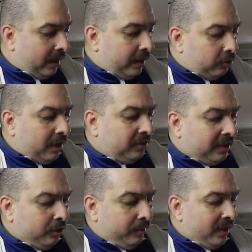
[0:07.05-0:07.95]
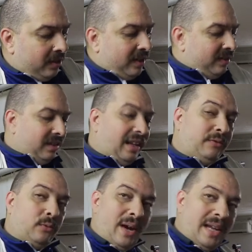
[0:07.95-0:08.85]
Today's argument is
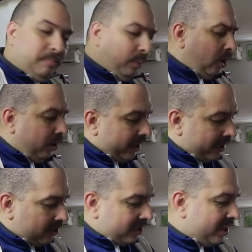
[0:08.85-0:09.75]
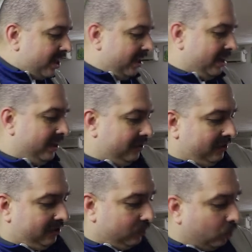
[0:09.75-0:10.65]
halfway point,
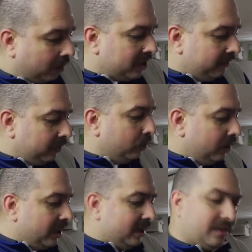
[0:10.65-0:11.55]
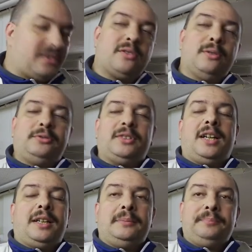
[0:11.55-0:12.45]
yes, what have you learned so
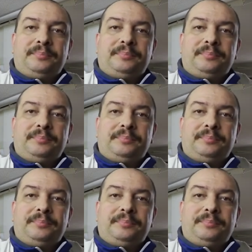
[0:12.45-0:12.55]
far?